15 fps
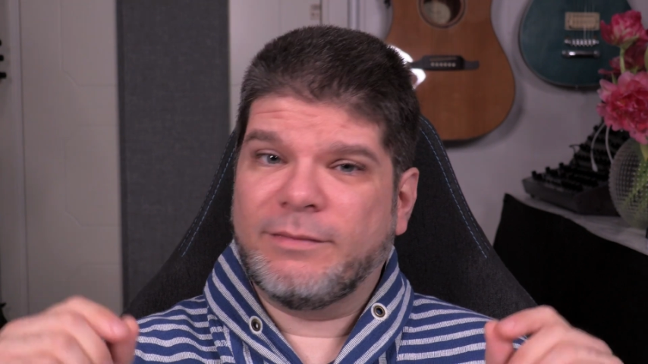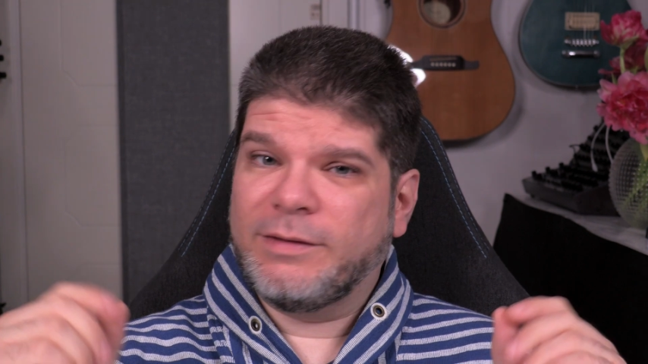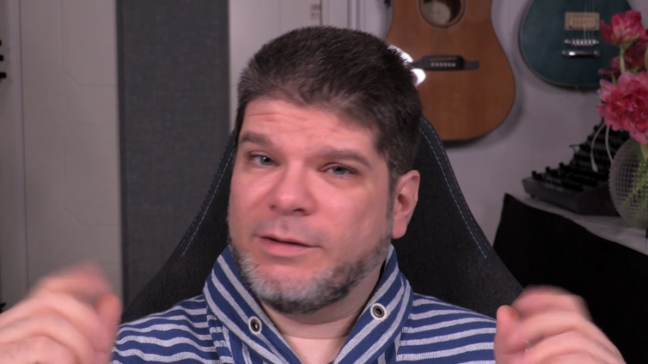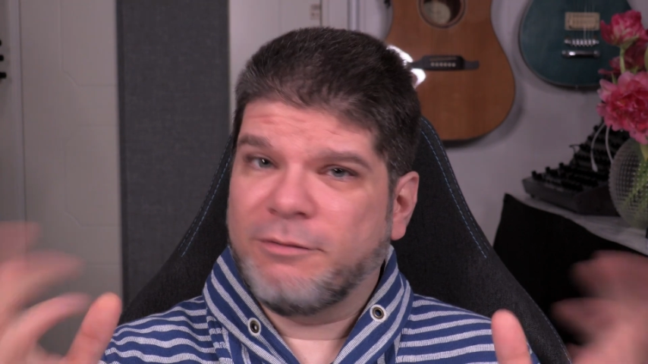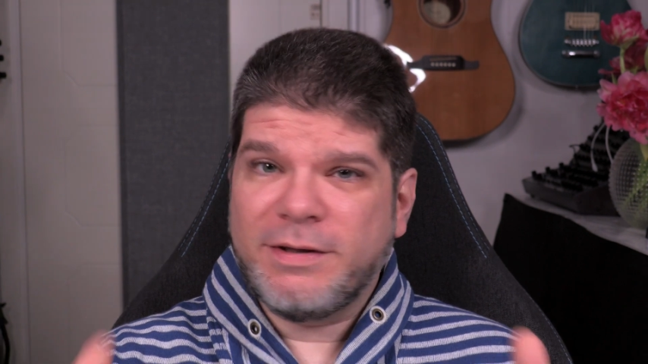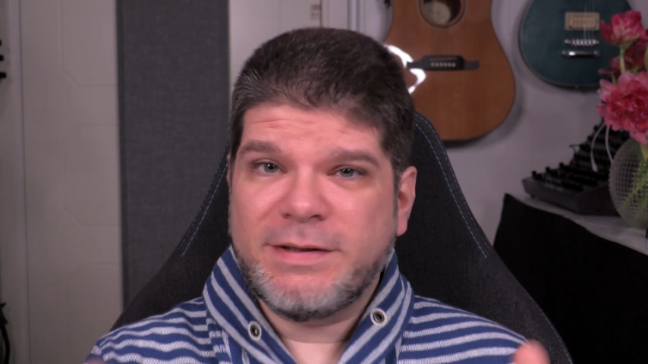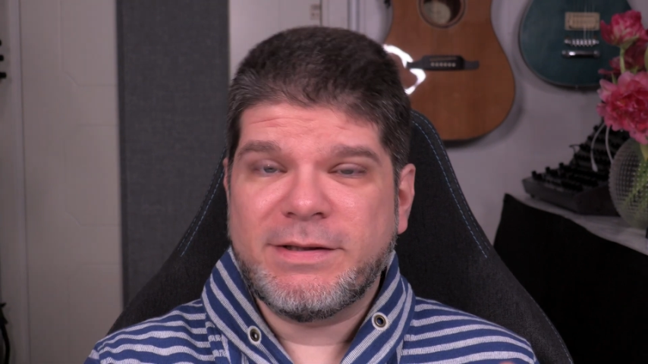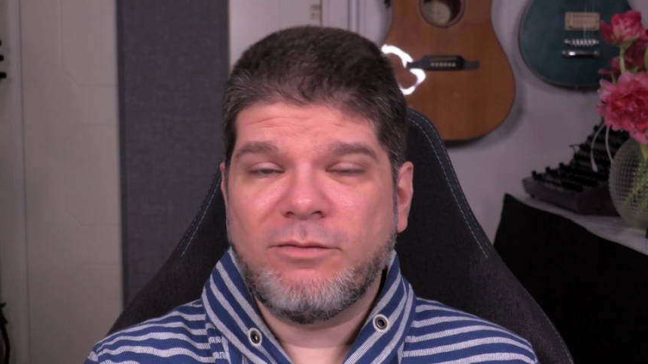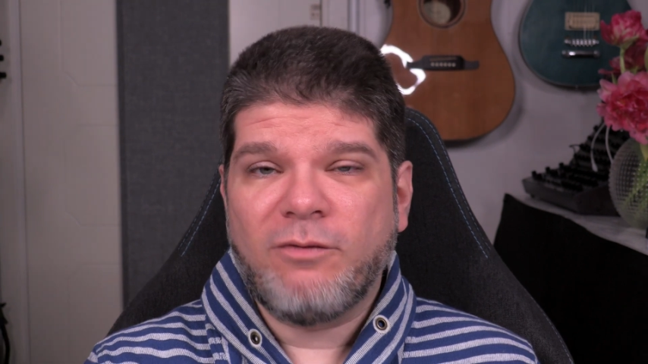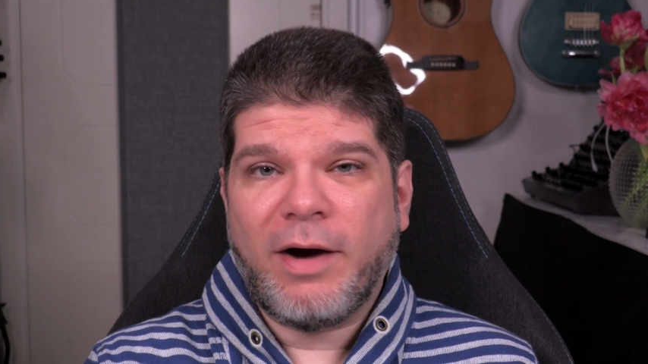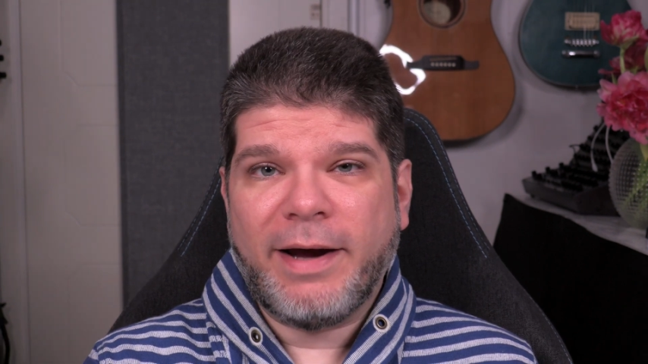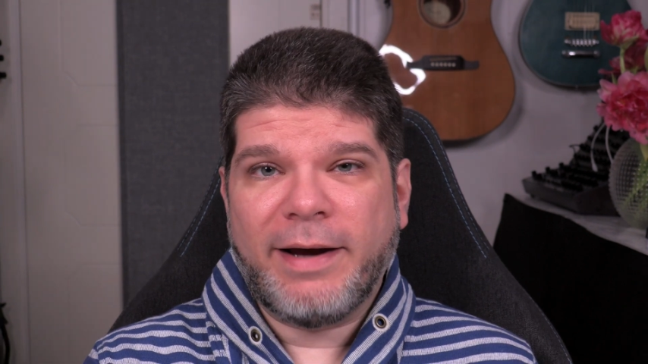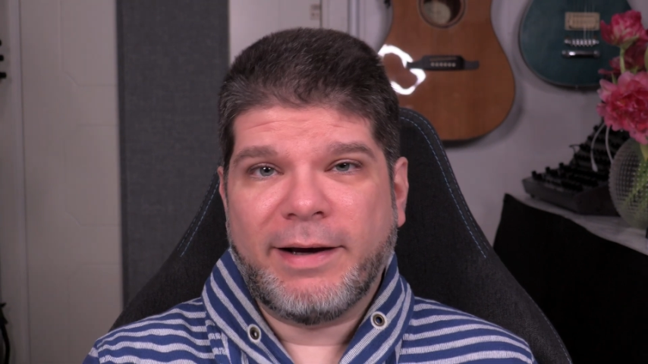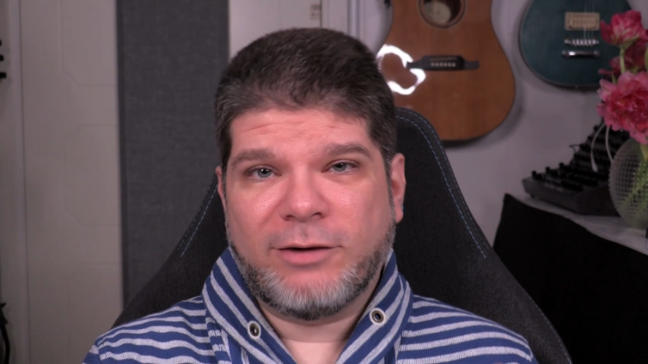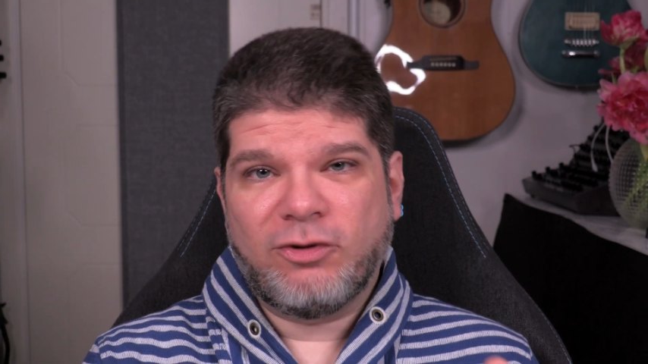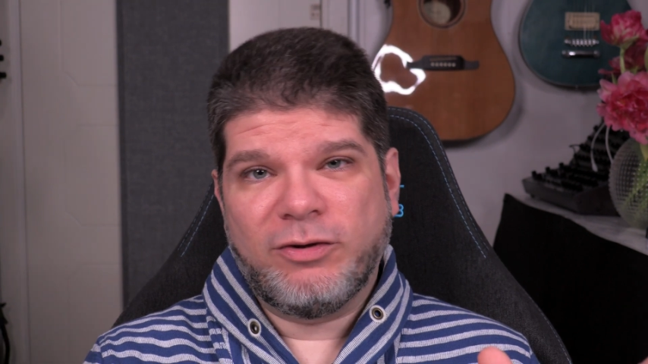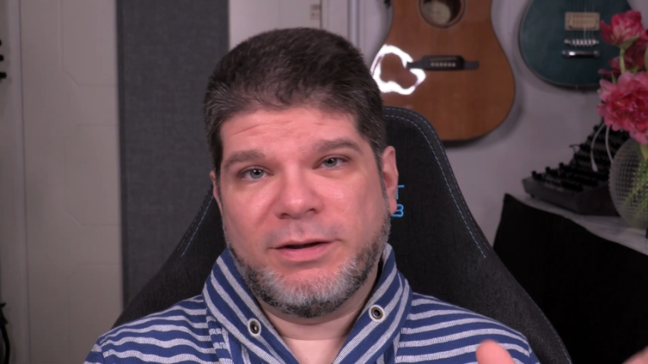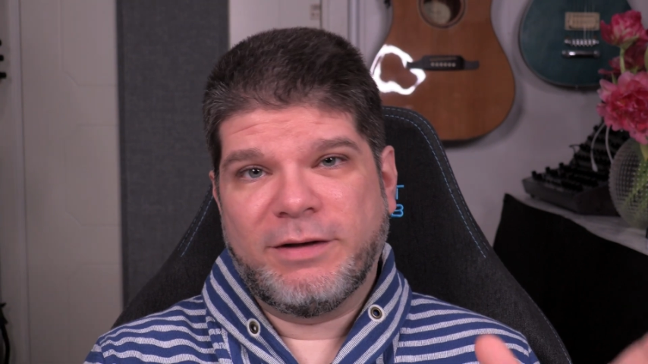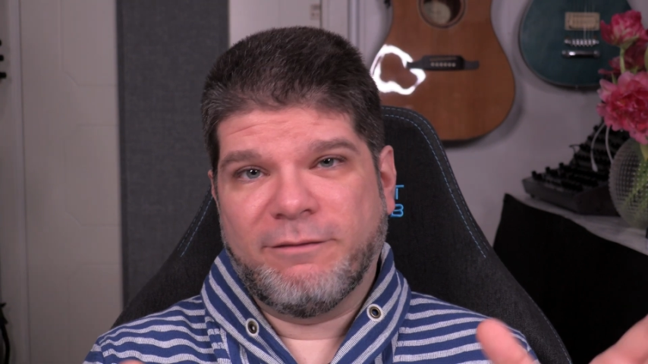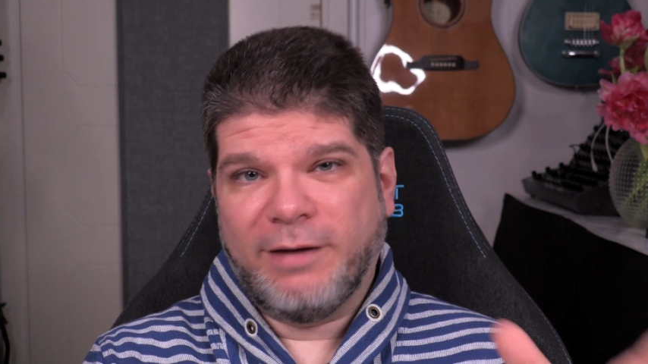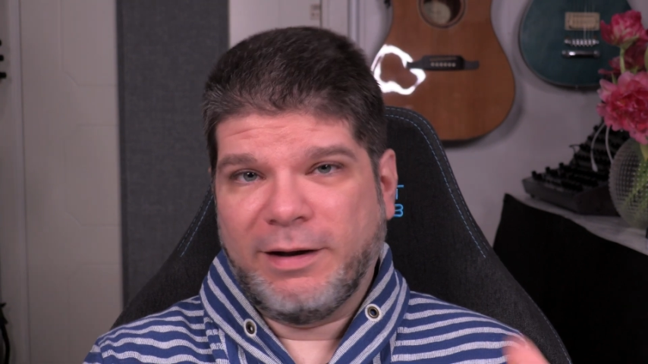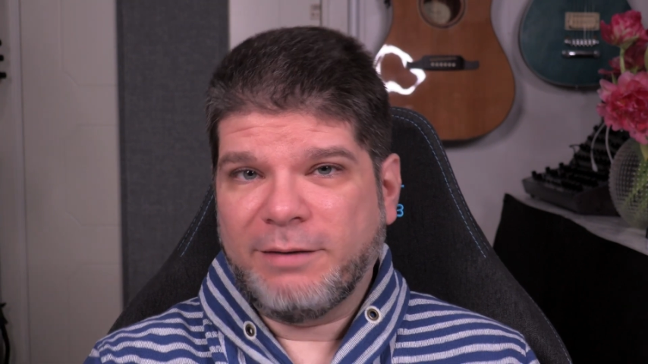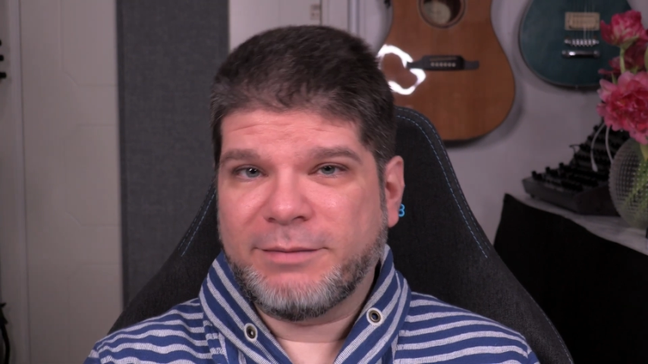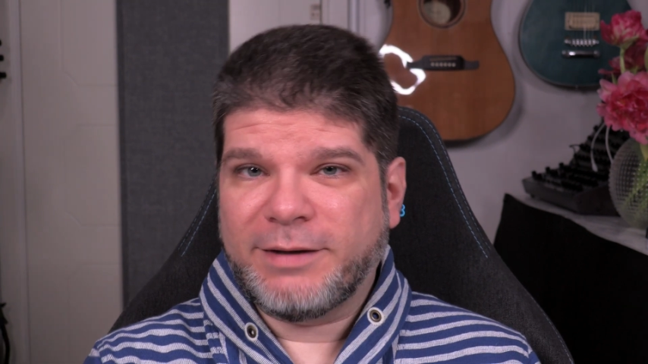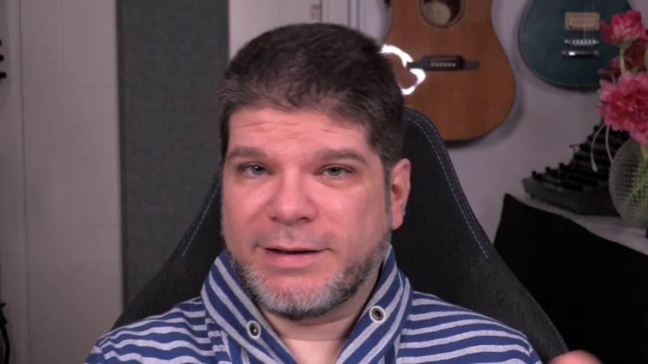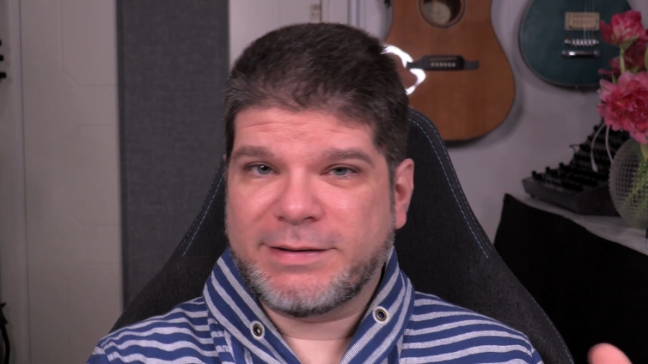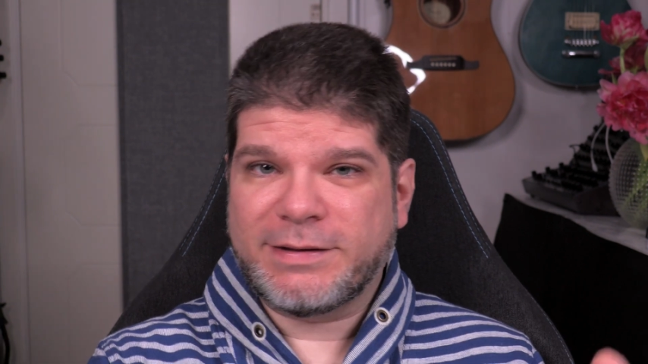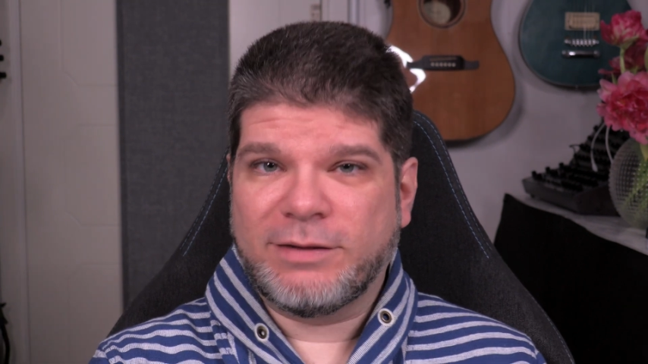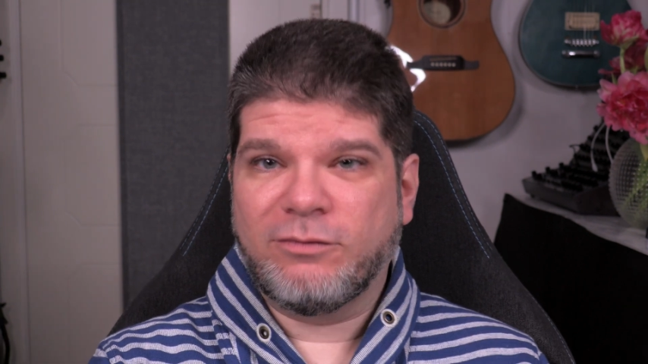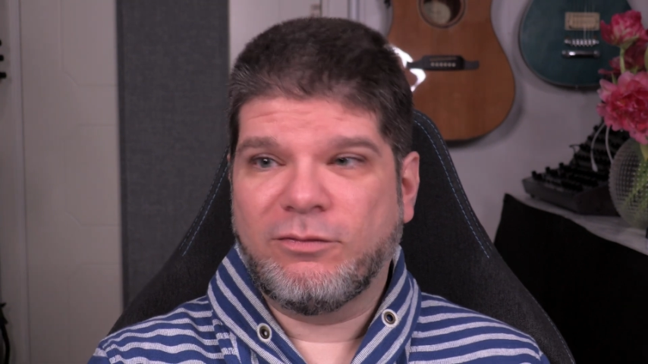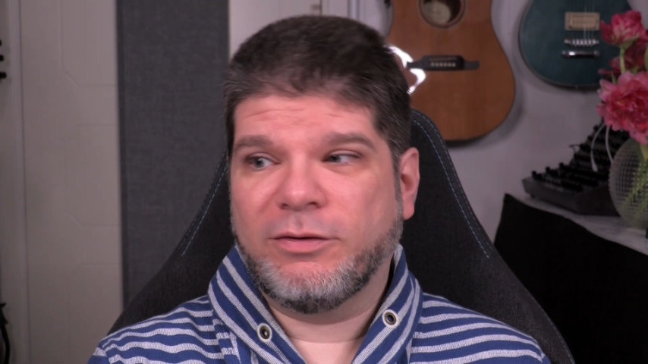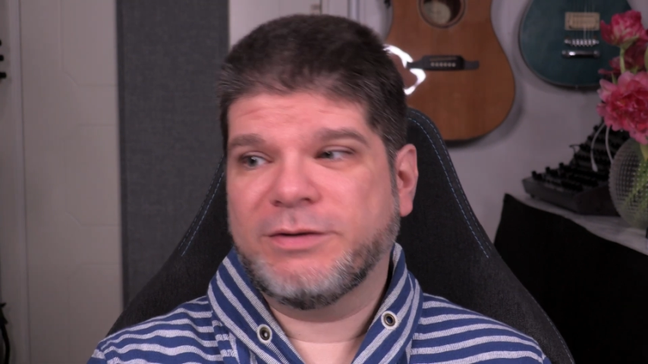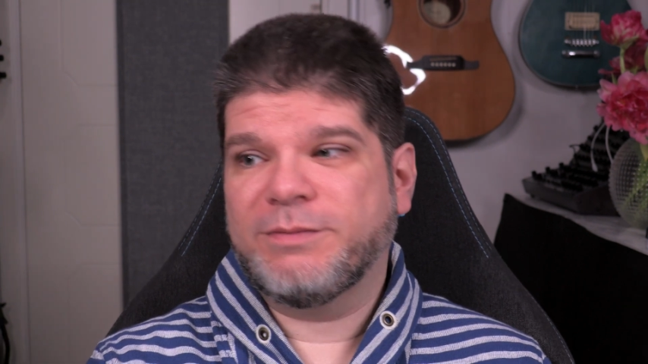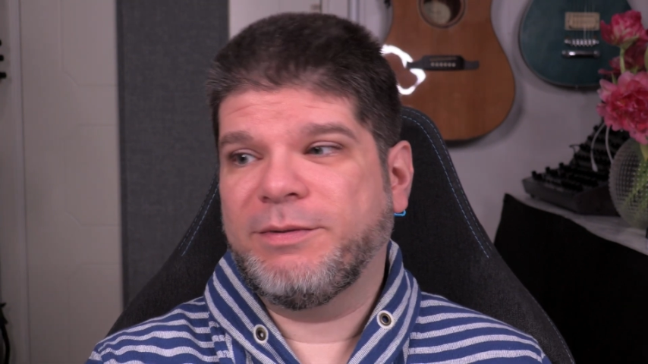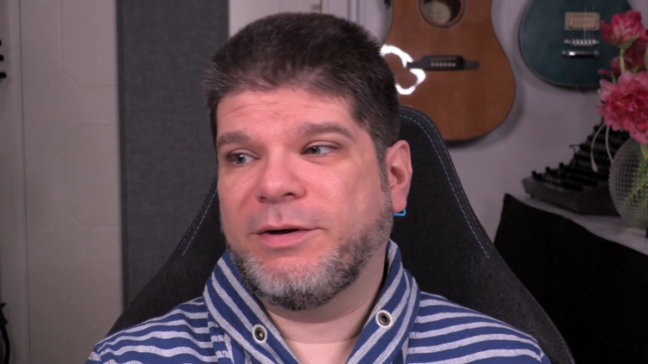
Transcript: The reason why I actually developed Desta was